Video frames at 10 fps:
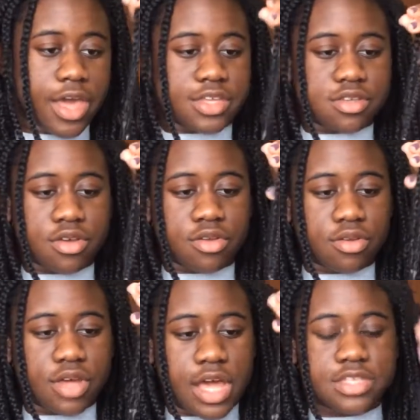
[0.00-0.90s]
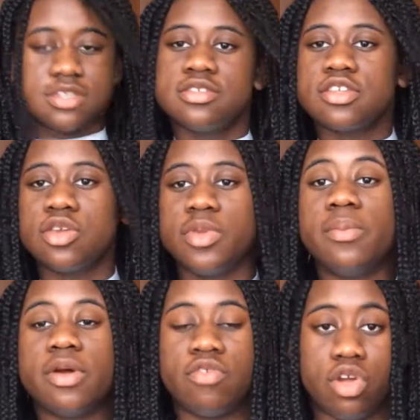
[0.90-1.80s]
Okay, so guys, this is going to be
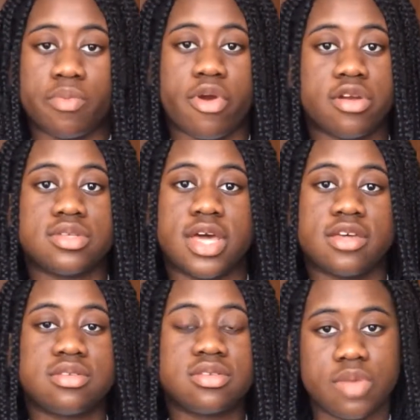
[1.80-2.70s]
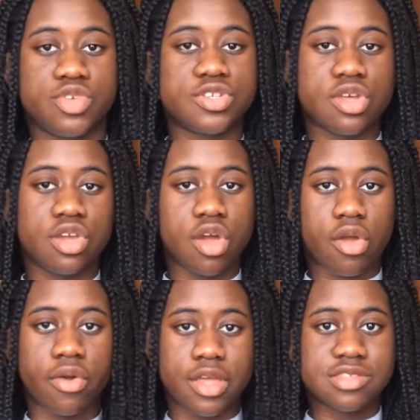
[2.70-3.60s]
a bit of a long process, so I'm just going to
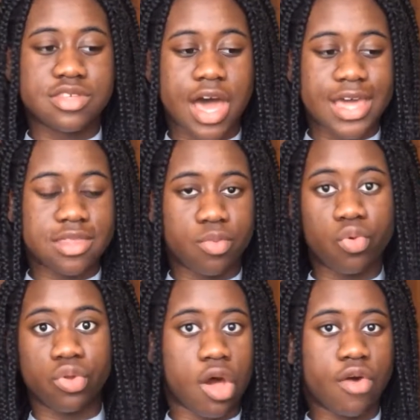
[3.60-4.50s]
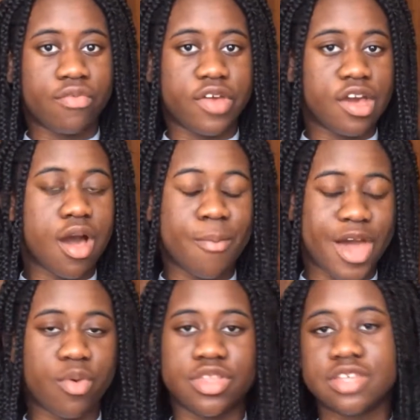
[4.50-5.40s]
go and tie them all off and come
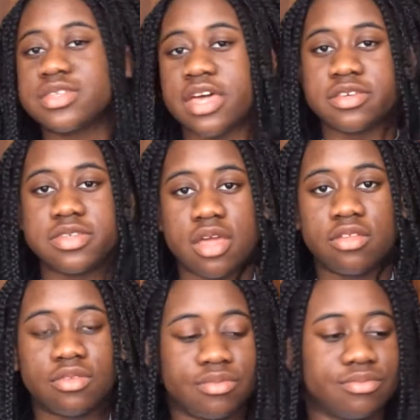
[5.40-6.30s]
back when this side is done.